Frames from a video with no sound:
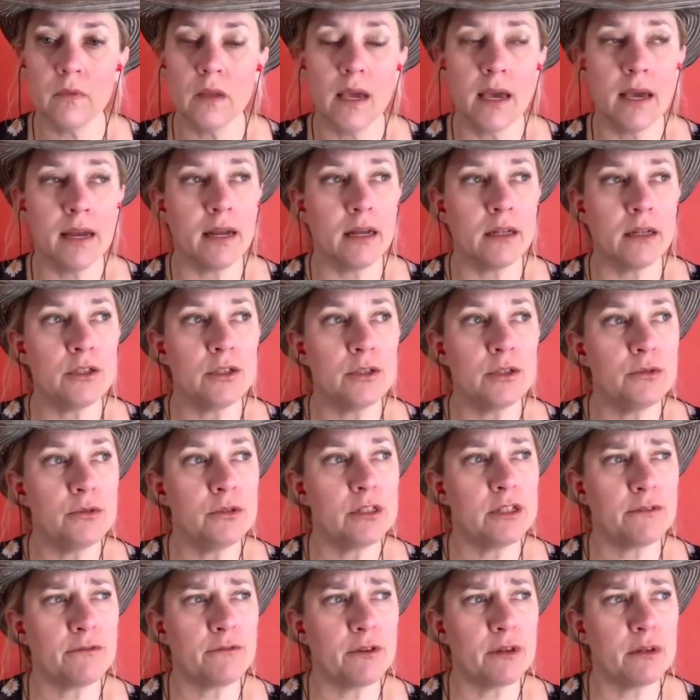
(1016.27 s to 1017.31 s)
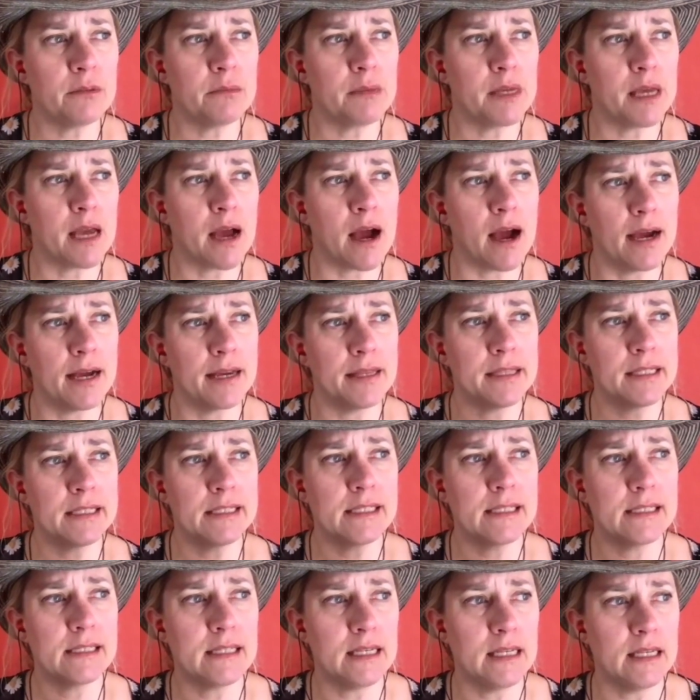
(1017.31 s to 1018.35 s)
and I'll do different behind the
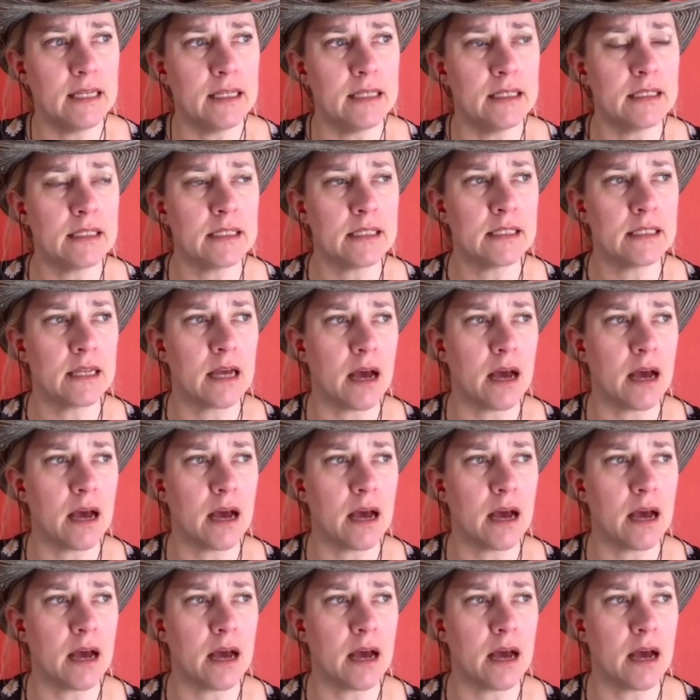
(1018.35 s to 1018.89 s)
scenes